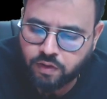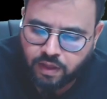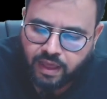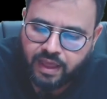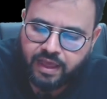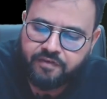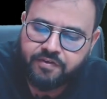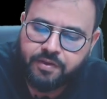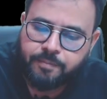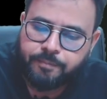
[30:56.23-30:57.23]
Have
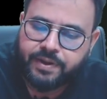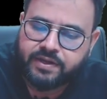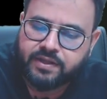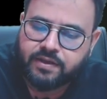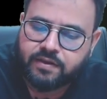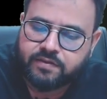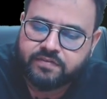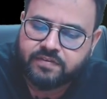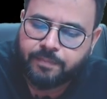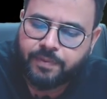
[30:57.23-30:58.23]
better
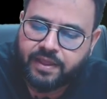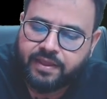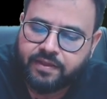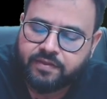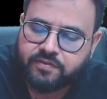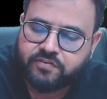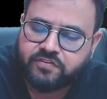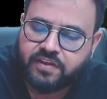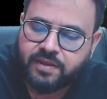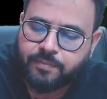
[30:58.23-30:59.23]
supply
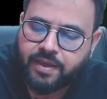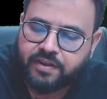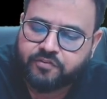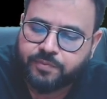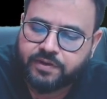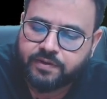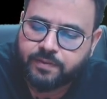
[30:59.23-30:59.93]
chain management.